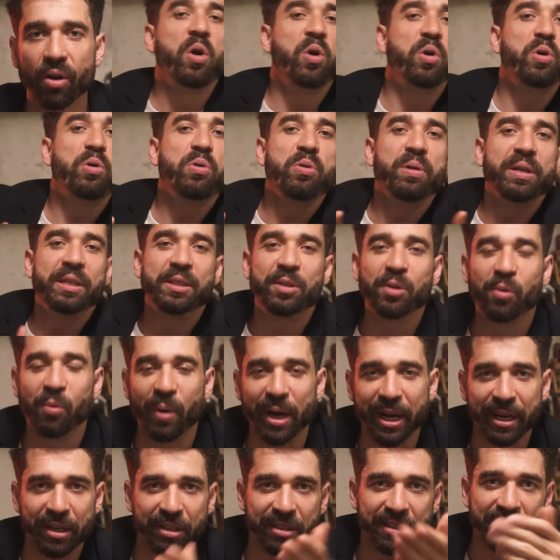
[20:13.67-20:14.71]
who is the
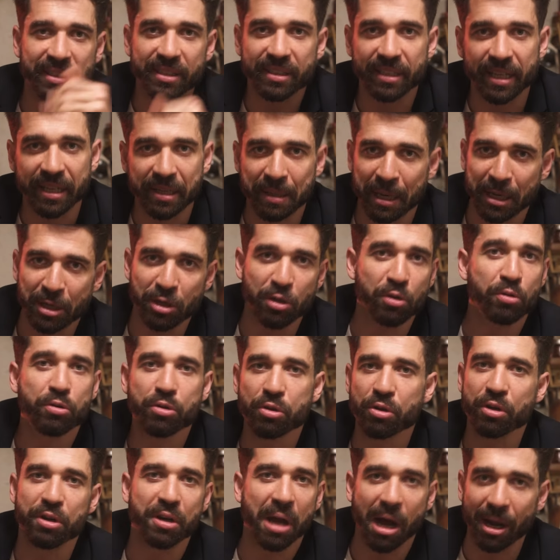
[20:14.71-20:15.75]
waiter to say that you
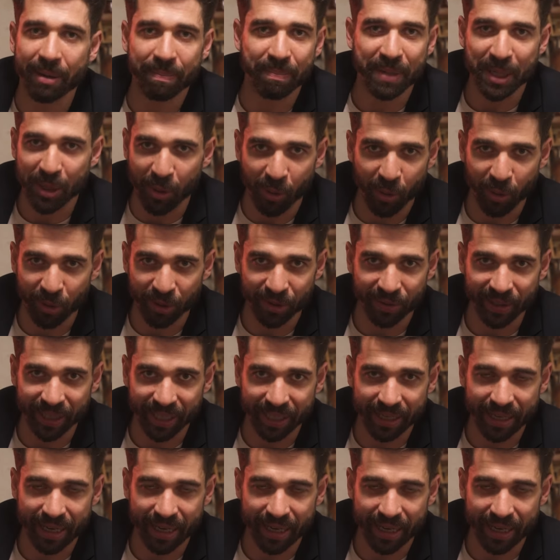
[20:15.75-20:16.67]
should not be ordering